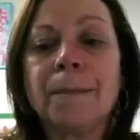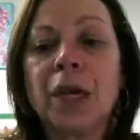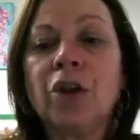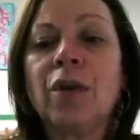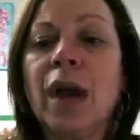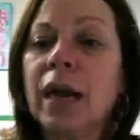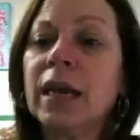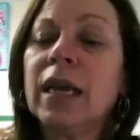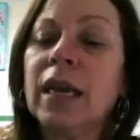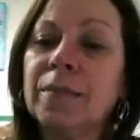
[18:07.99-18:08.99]
but you're not
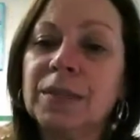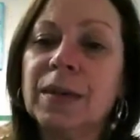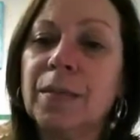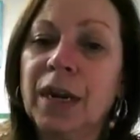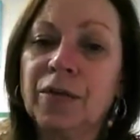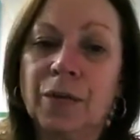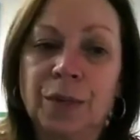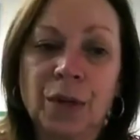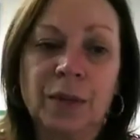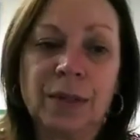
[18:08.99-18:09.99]
going to keep somebody
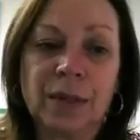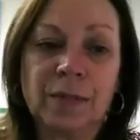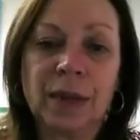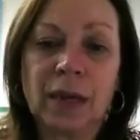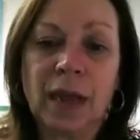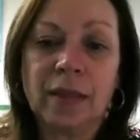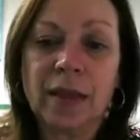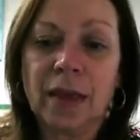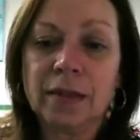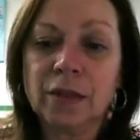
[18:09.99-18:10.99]
from doing something like that.